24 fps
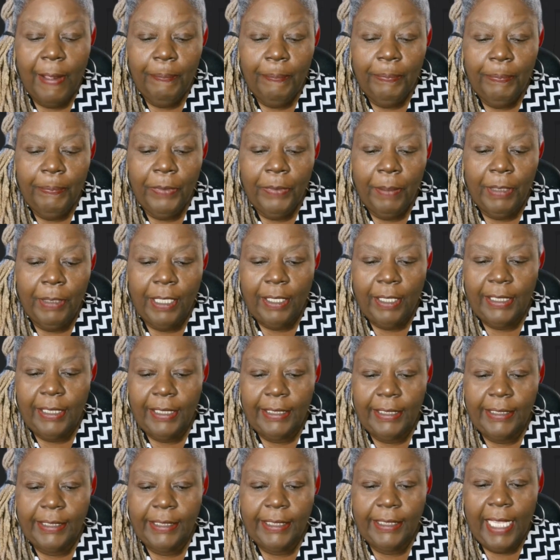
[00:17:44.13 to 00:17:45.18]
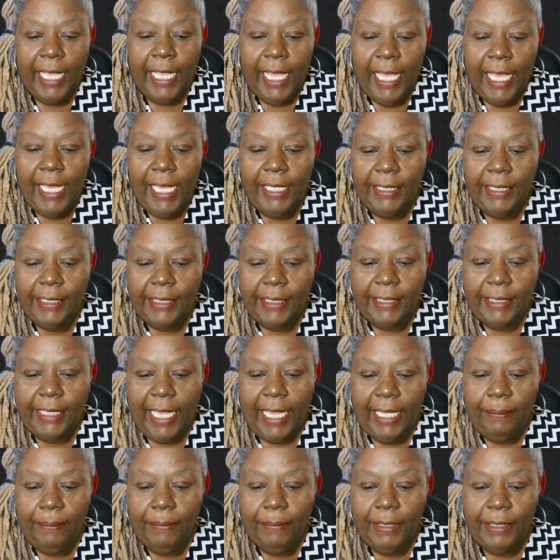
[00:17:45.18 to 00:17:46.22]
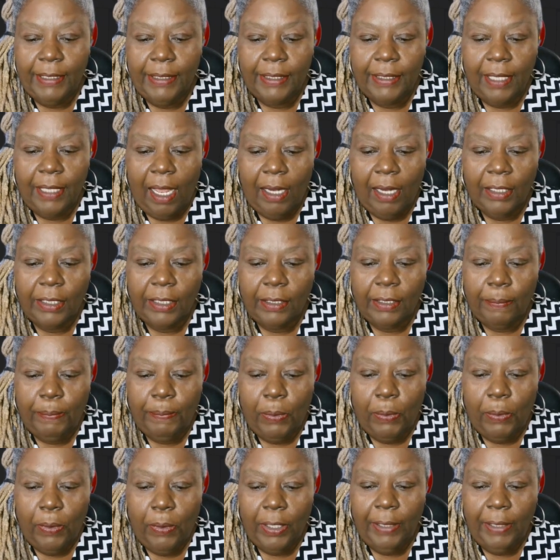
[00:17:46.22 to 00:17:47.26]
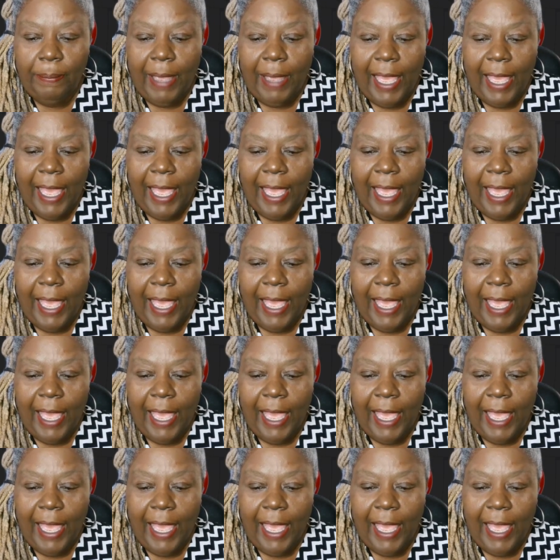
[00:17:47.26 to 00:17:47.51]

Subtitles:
because his statements are supported by